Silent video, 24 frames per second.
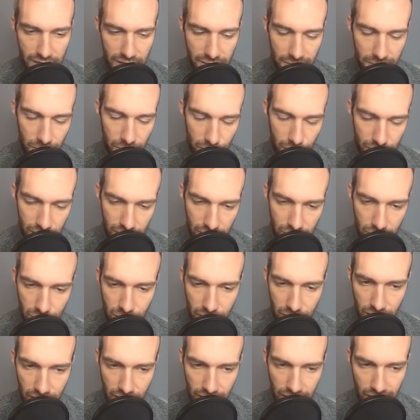Unfortunately, I do
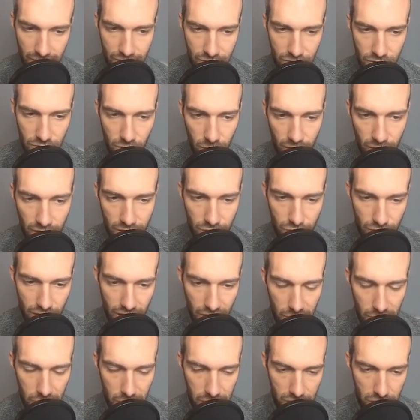not have Stone Edge, or that
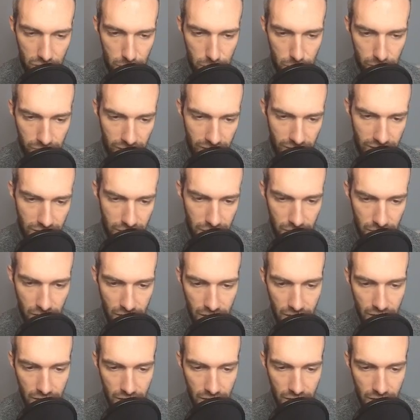would be super effective,